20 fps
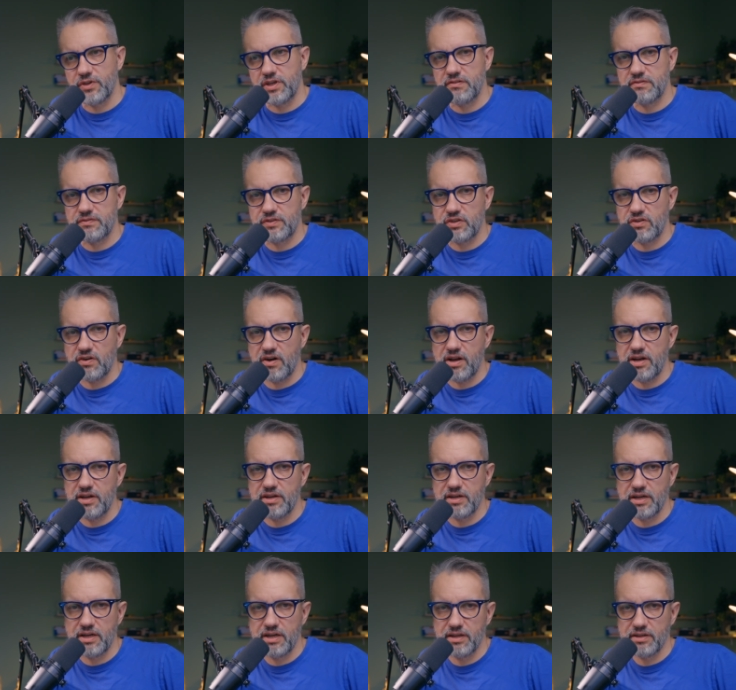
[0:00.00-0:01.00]
Give it a
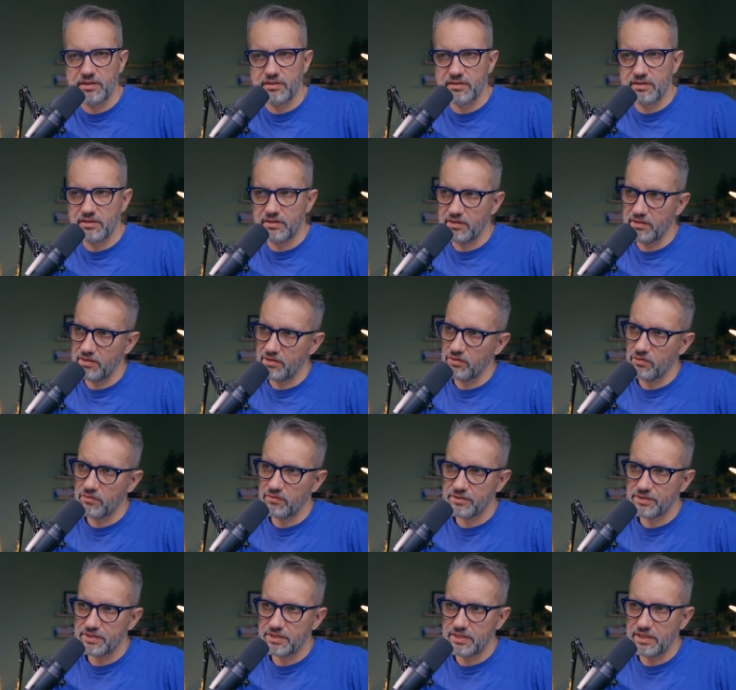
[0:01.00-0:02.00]
try and uh, you
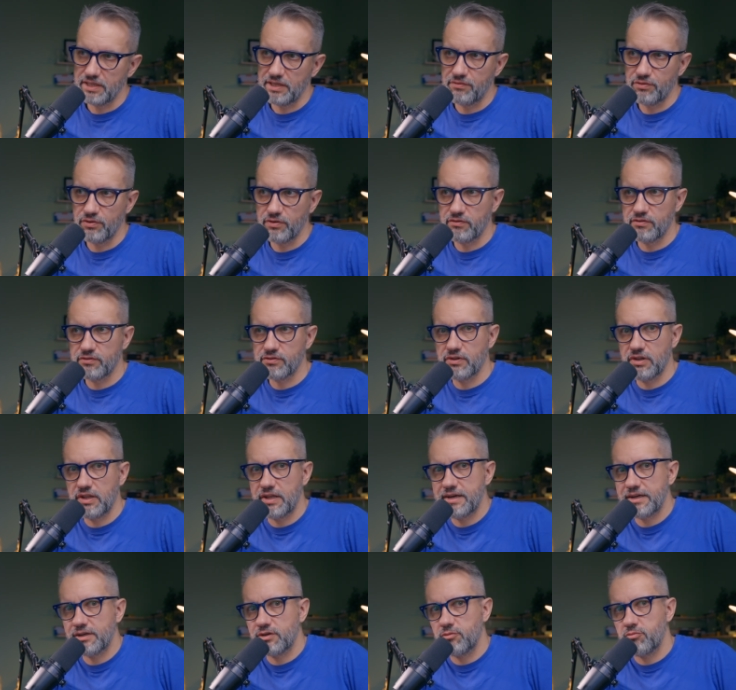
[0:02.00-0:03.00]
will see if you would
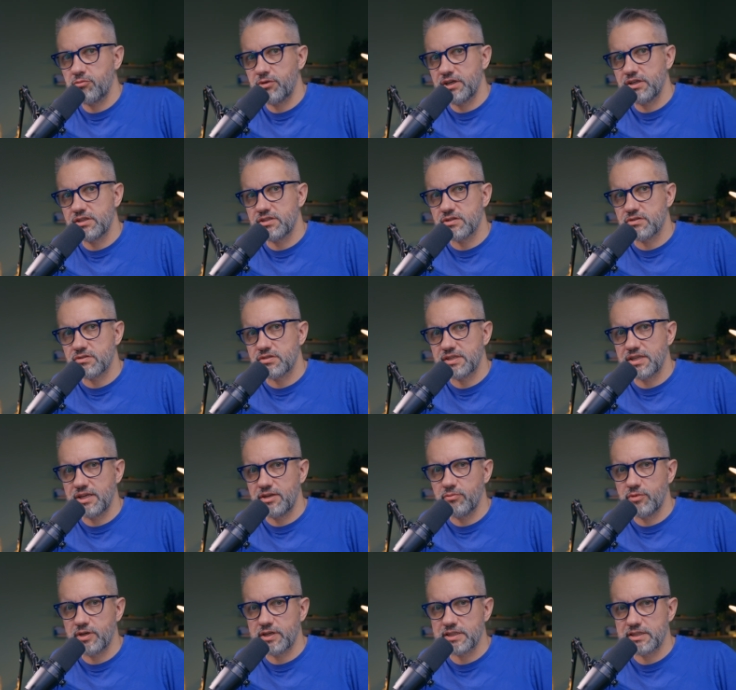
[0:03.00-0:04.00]
like to pay those
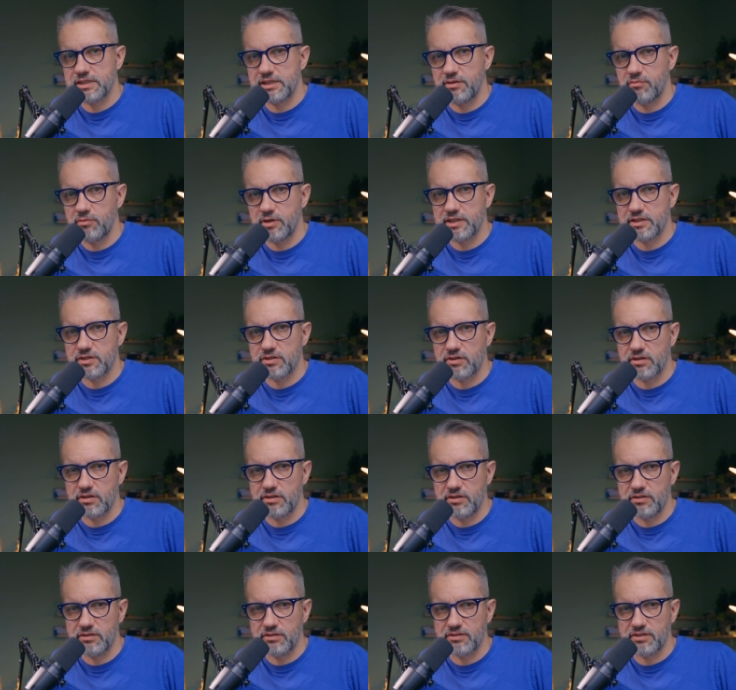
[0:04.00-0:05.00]
10 bucks in a month or
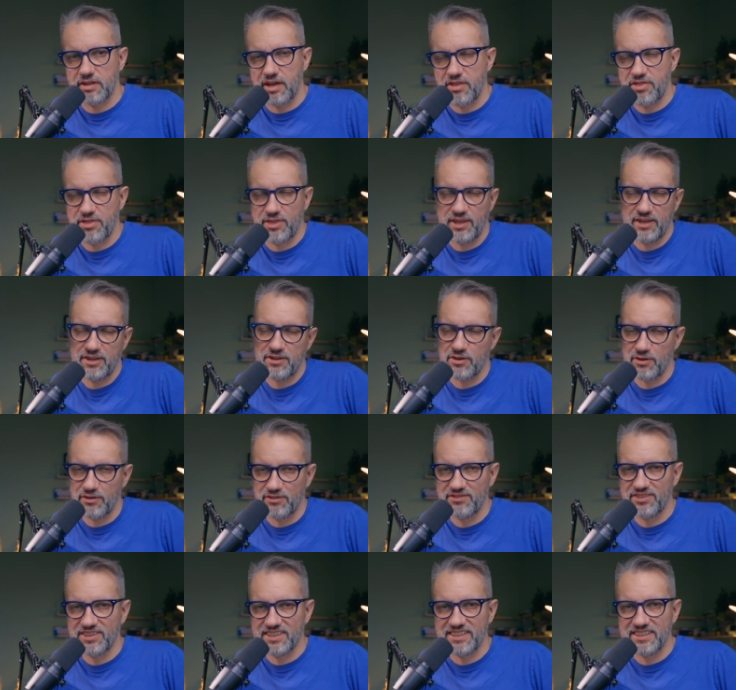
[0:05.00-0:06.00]
not. I think you
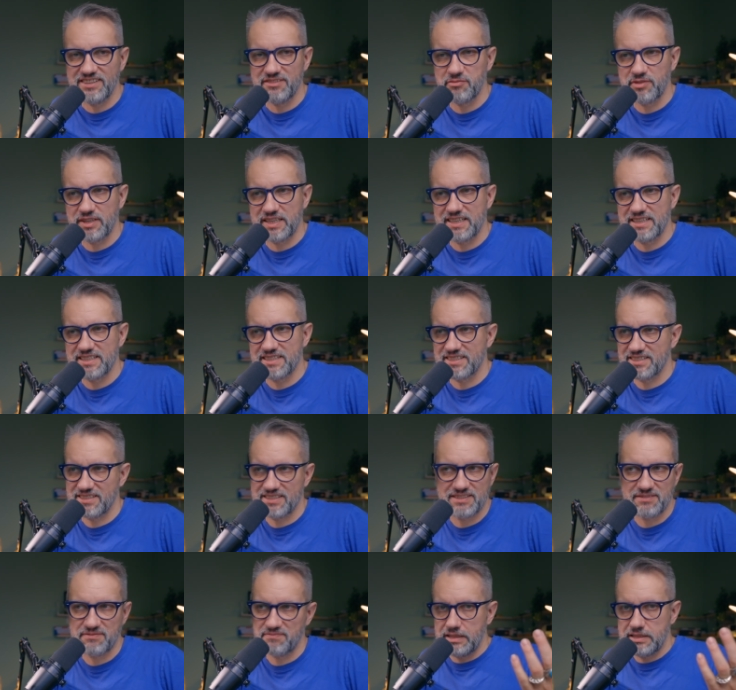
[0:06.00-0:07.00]
will
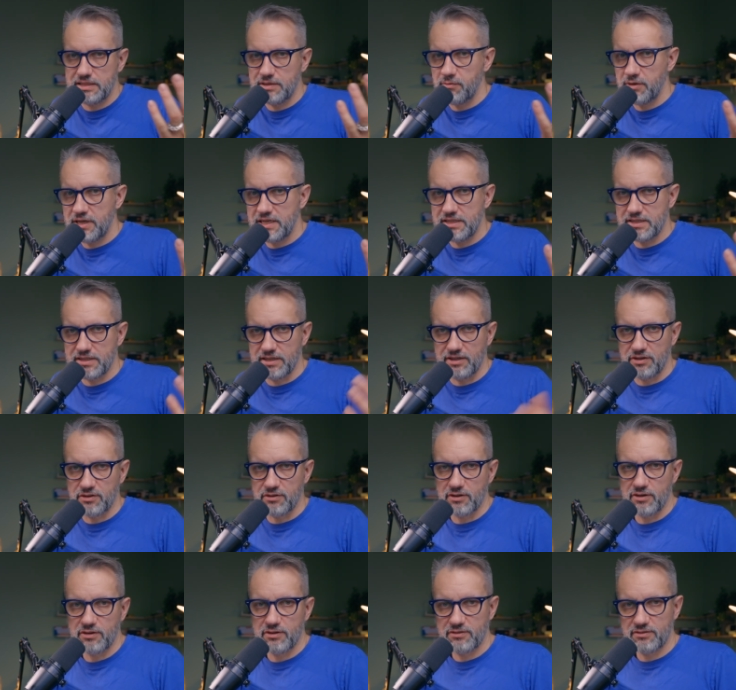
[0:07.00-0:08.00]
because it's amazing,
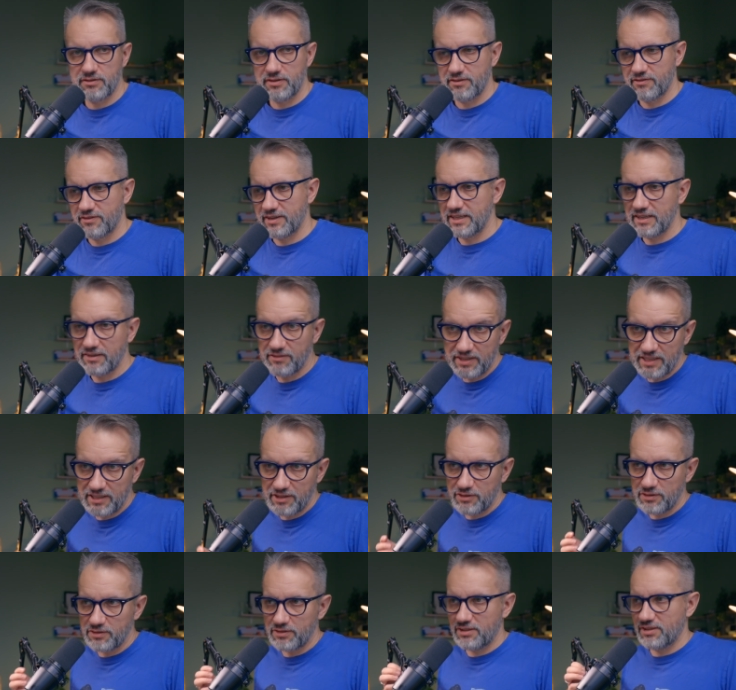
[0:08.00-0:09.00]
you know. Why, why
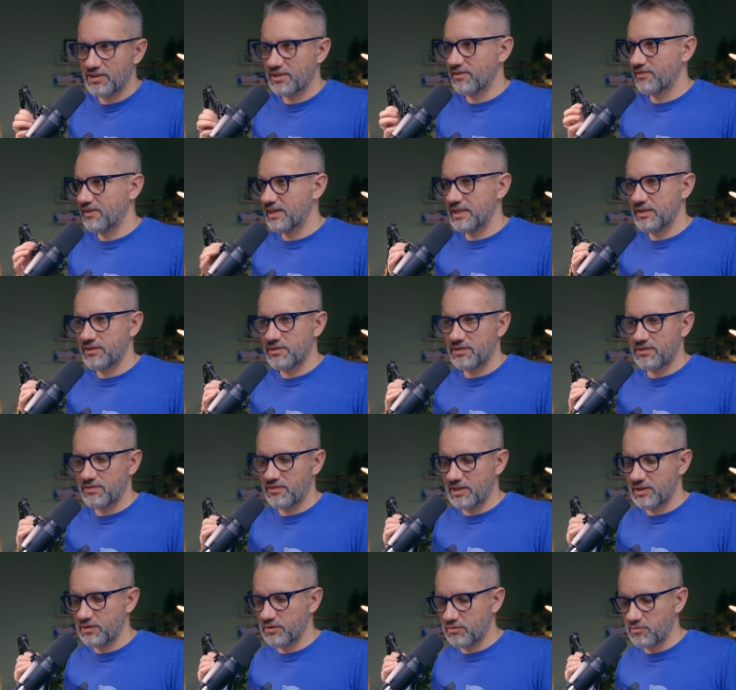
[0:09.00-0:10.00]
not? Why not?
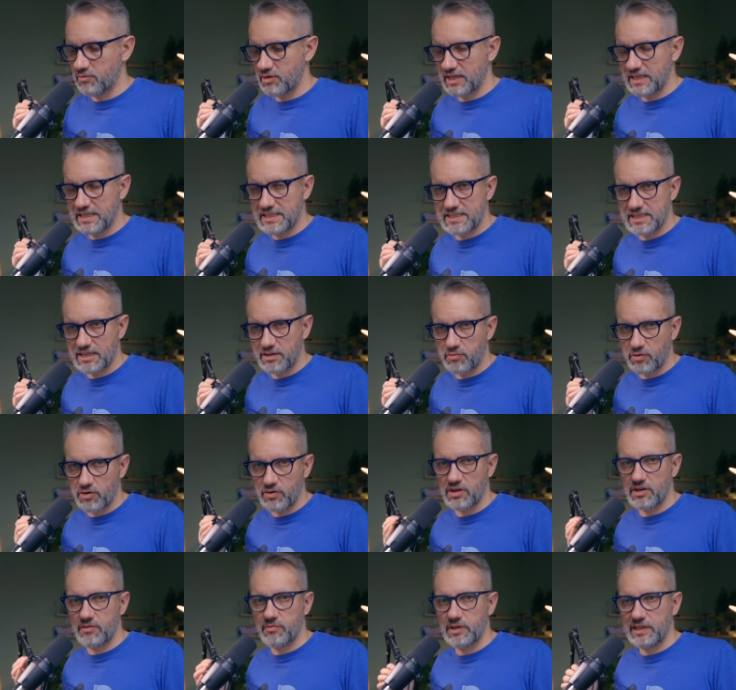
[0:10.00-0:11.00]
Why not make that
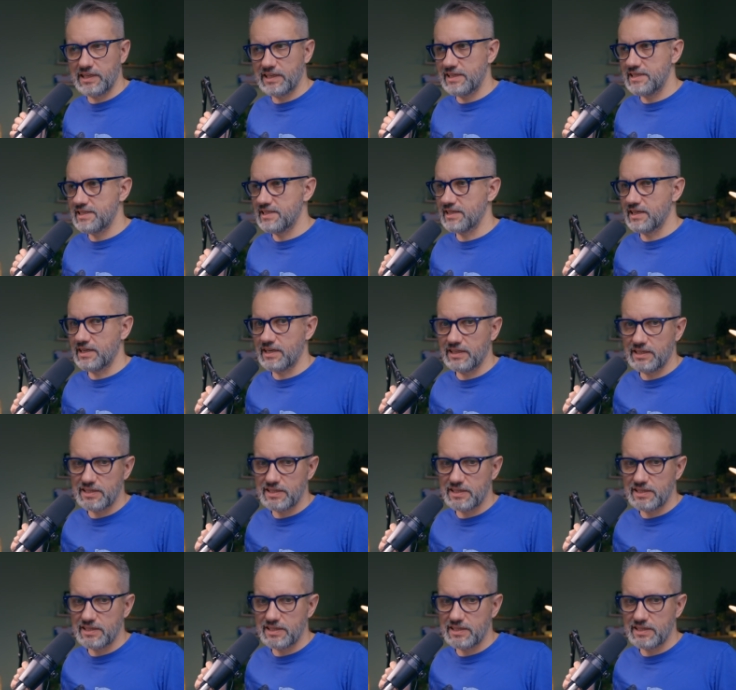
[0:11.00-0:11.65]
programming easier?